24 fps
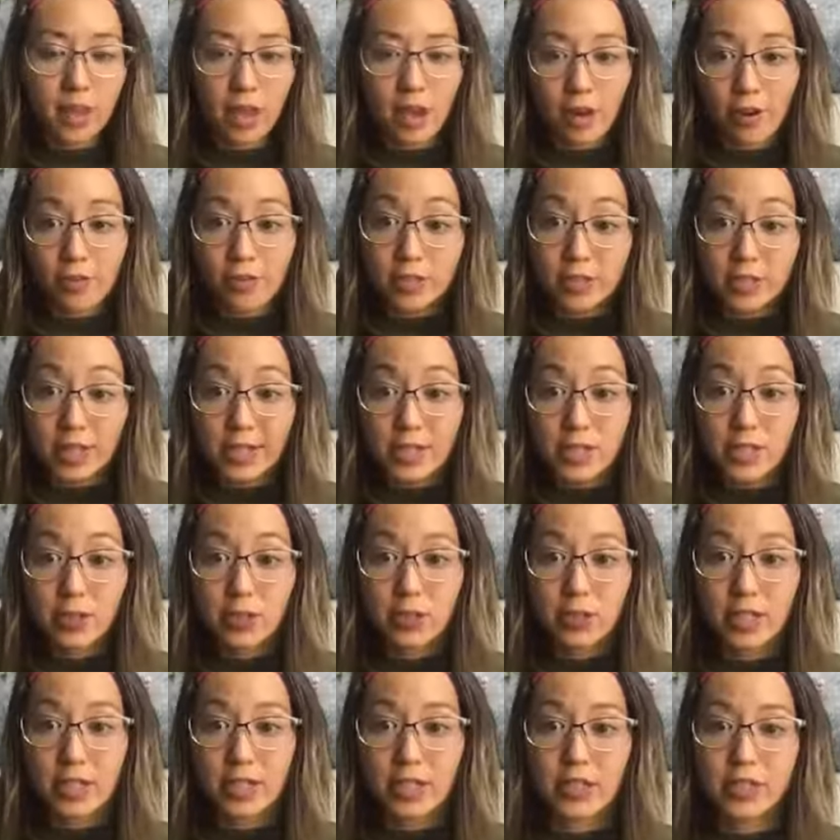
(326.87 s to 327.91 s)
However, let's
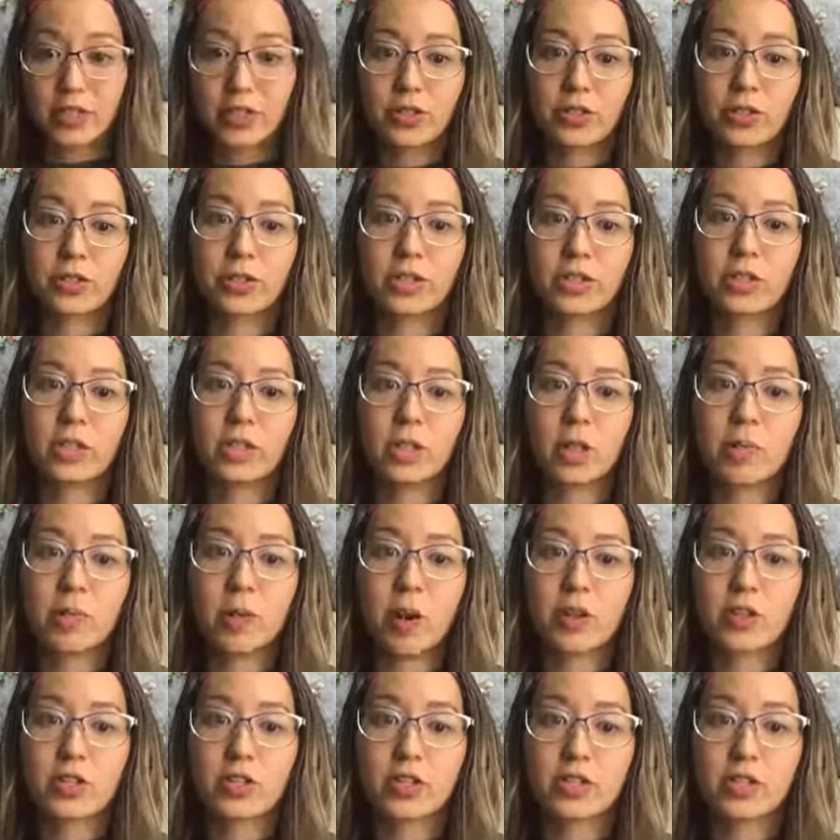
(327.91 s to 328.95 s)
look into the
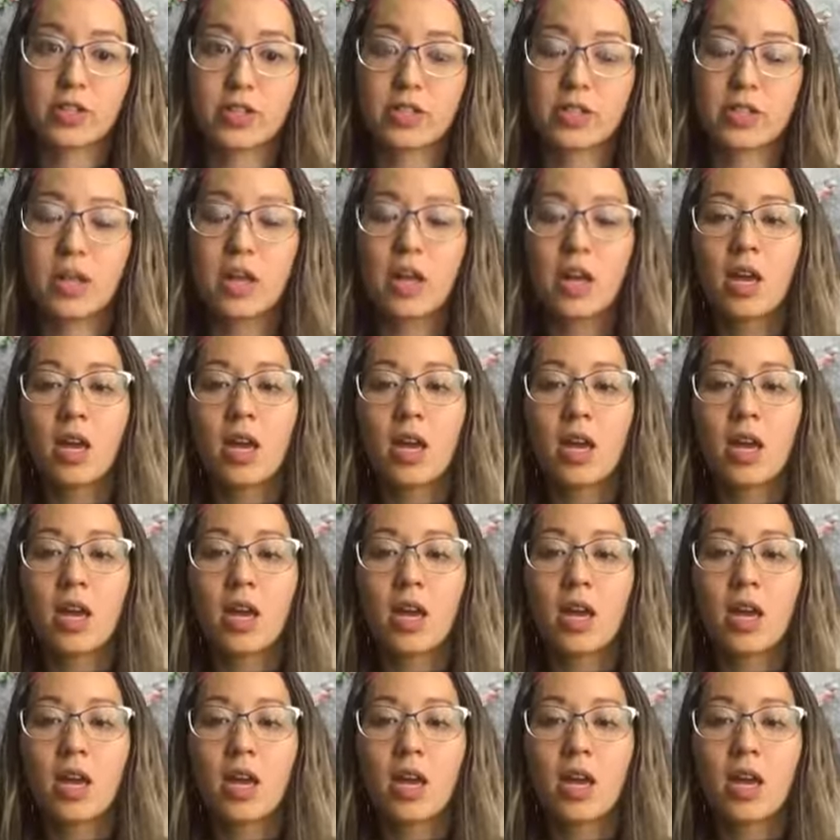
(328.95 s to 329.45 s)
emotions.